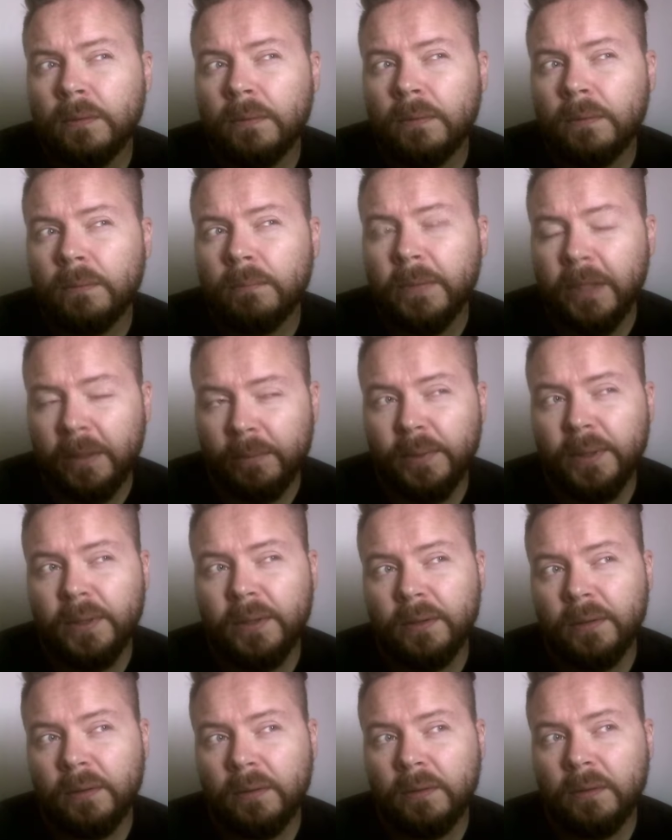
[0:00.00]
Maybe,
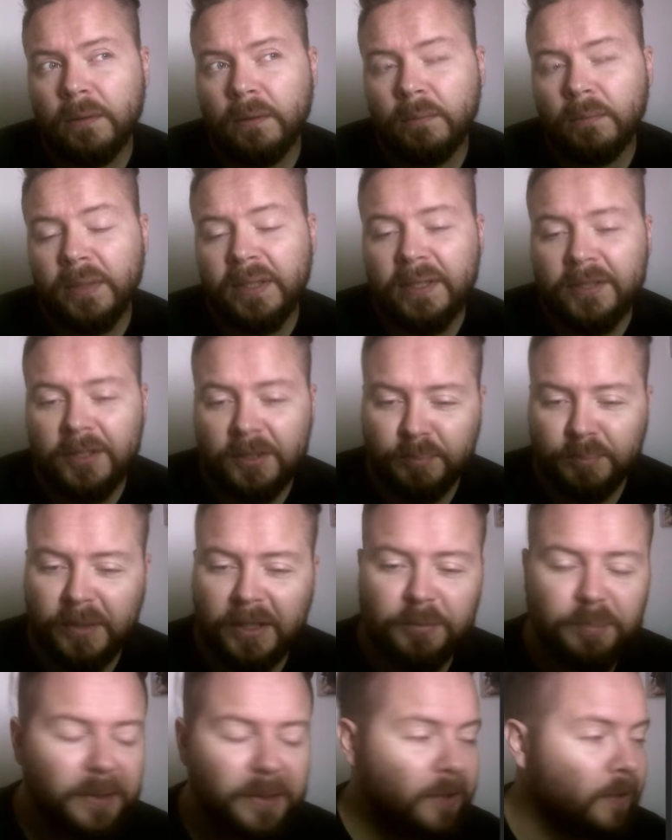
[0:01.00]
but
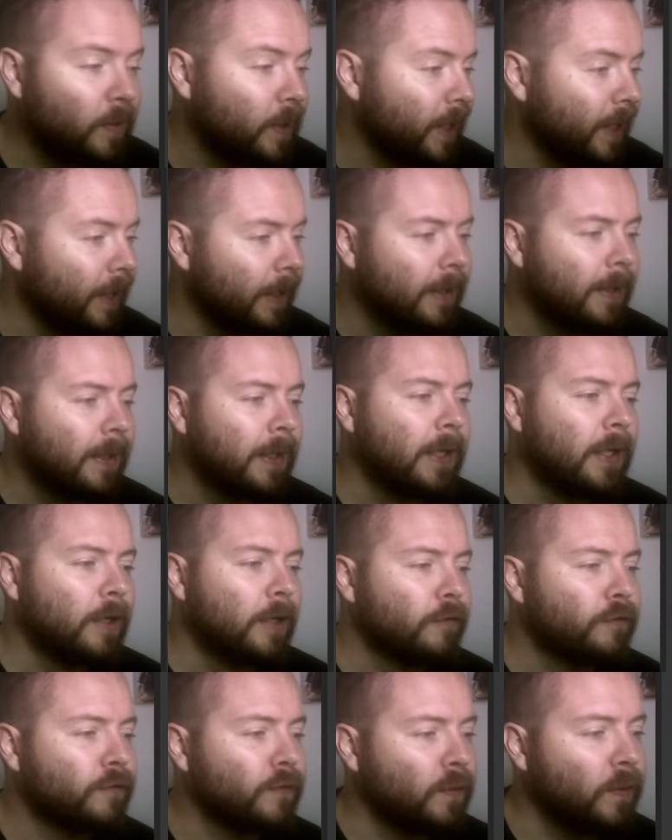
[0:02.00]
that's pretty okay
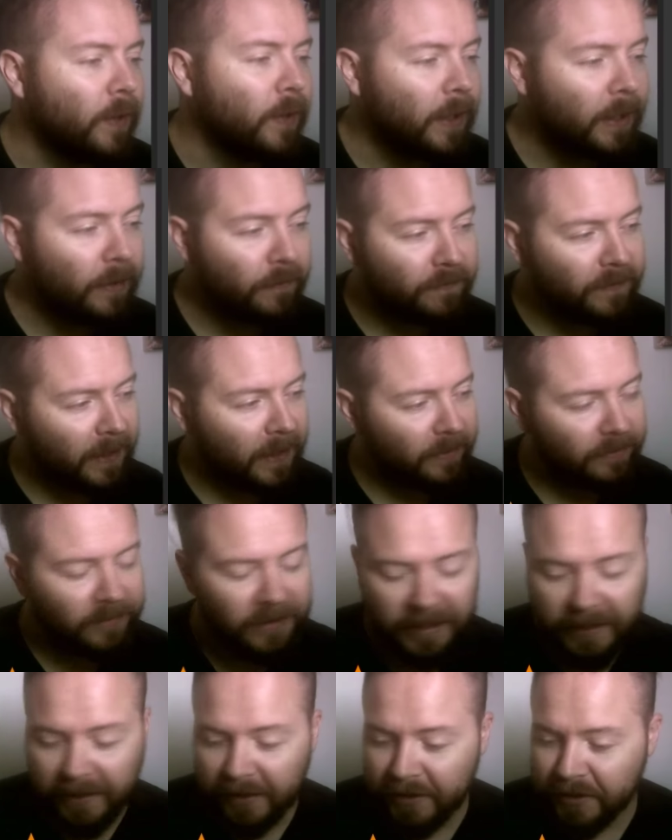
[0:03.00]
for 5
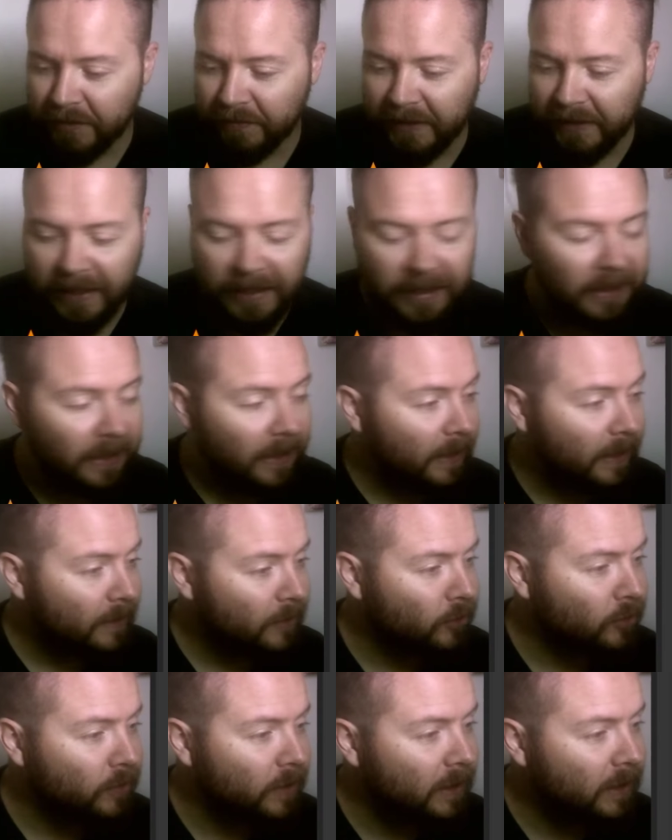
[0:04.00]
years of daily
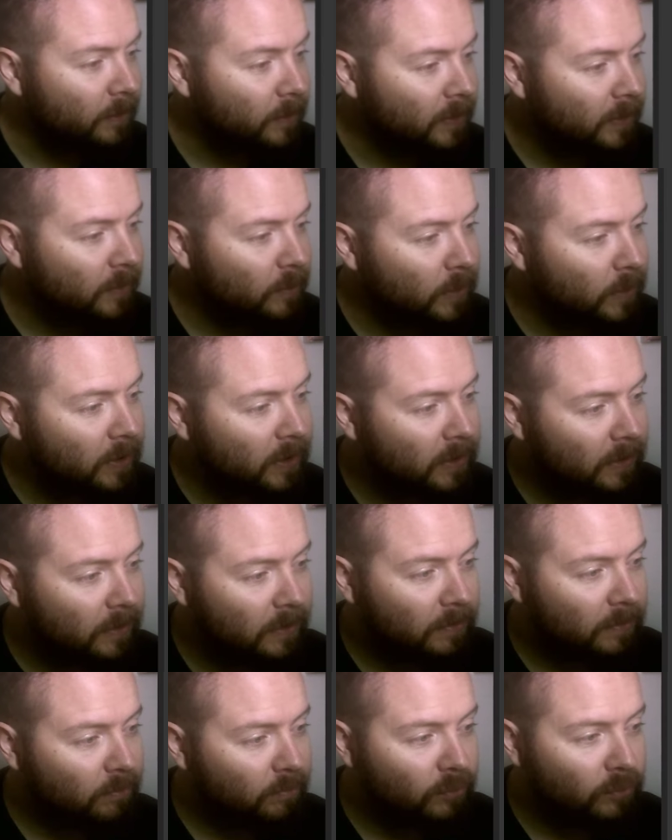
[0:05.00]
streams, which
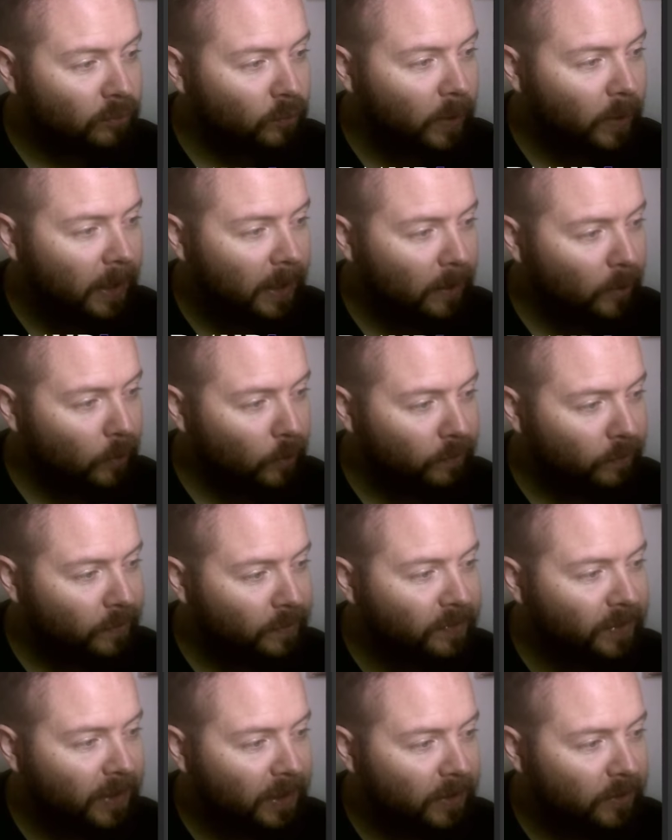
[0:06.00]
is well over
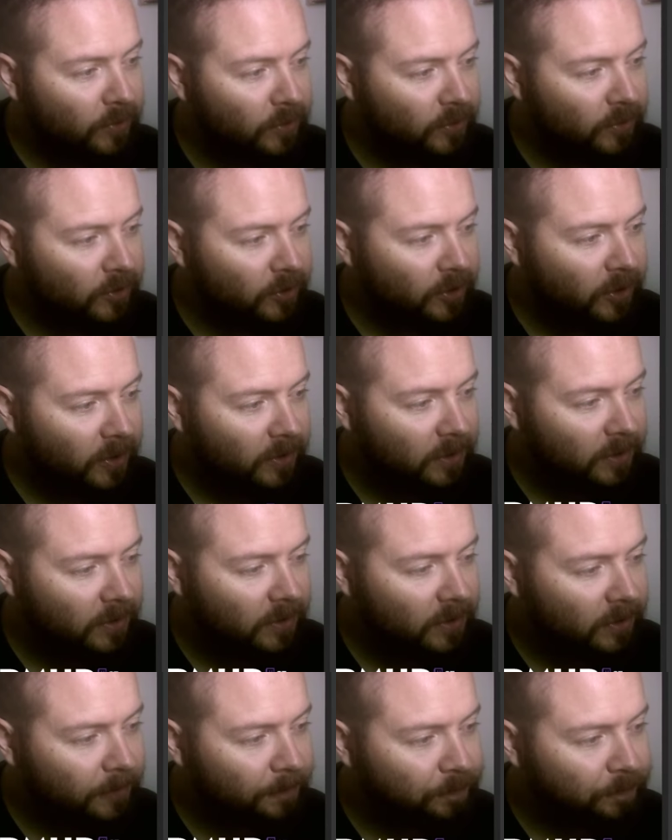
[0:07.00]
1,000 drawings.